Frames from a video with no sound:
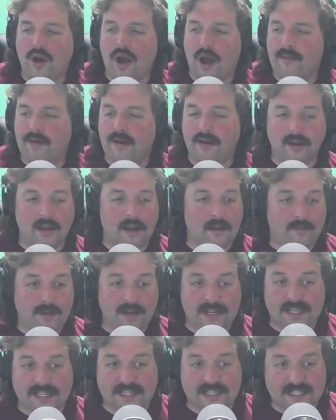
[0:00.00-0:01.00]
mean, it'd be
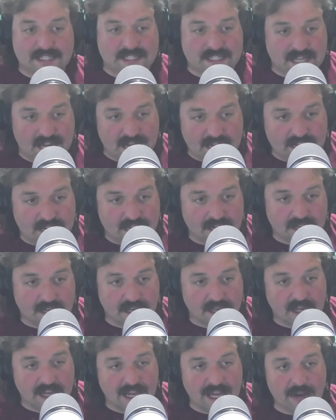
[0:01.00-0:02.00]
sick.
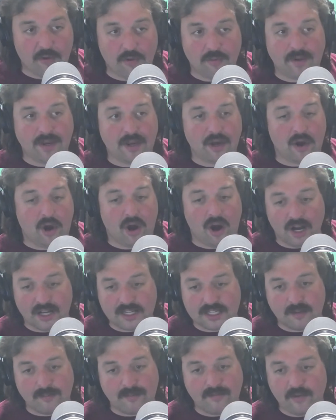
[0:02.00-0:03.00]
It would be
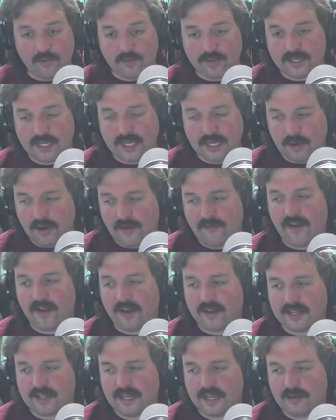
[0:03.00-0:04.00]
awesome if it was a
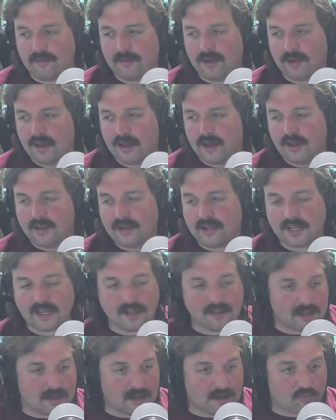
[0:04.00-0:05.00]
UFL team to
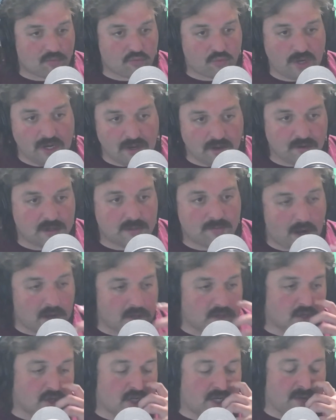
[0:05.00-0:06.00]
get like real
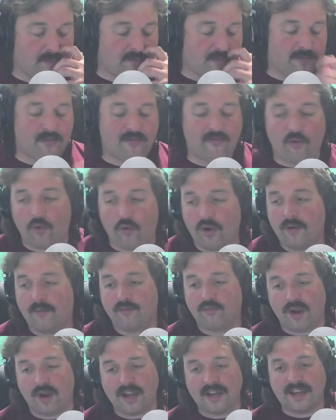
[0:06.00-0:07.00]
sponsorships for
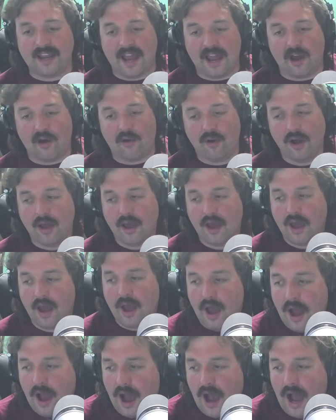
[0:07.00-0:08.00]
them right now.
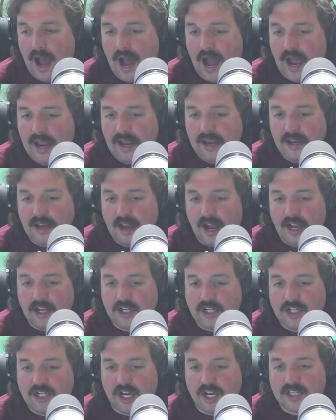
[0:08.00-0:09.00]
I
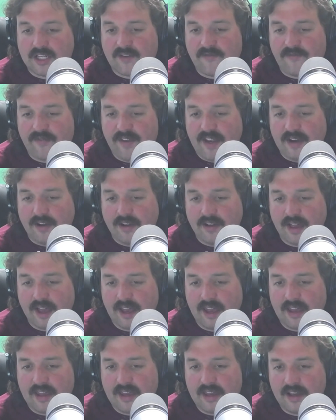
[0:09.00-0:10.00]
just feel
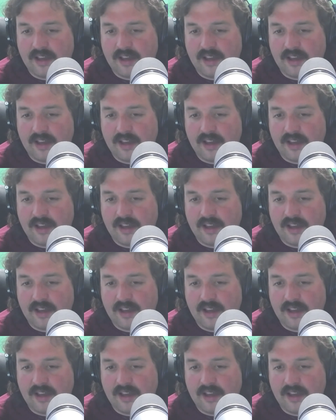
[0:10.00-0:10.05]
like